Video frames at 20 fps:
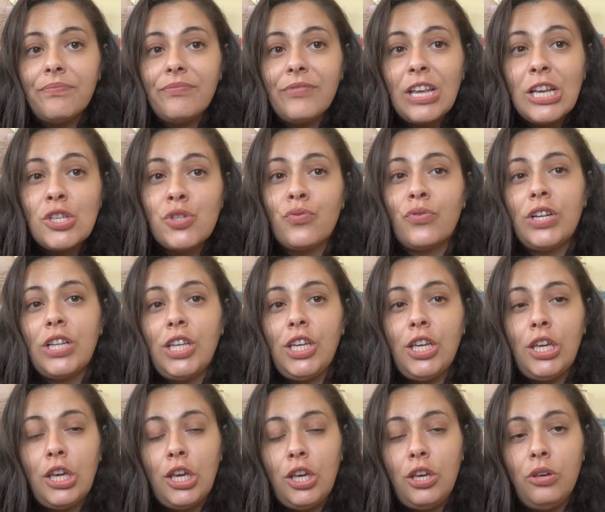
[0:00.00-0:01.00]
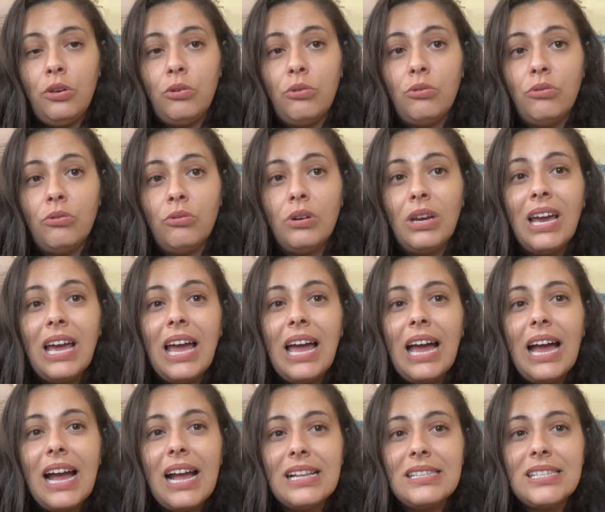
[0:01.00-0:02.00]
is really cute,
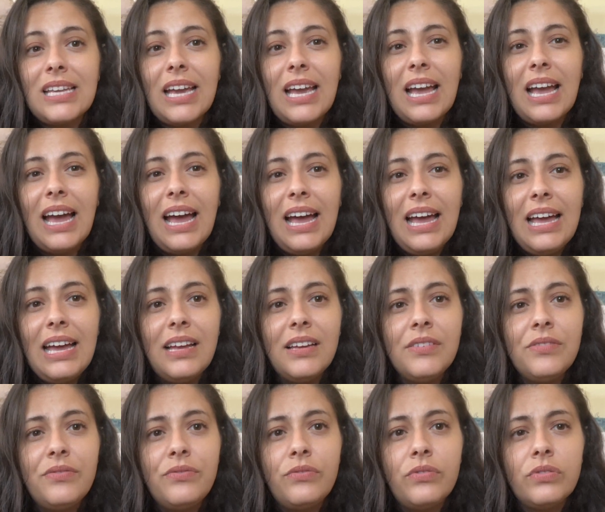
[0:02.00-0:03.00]
and I have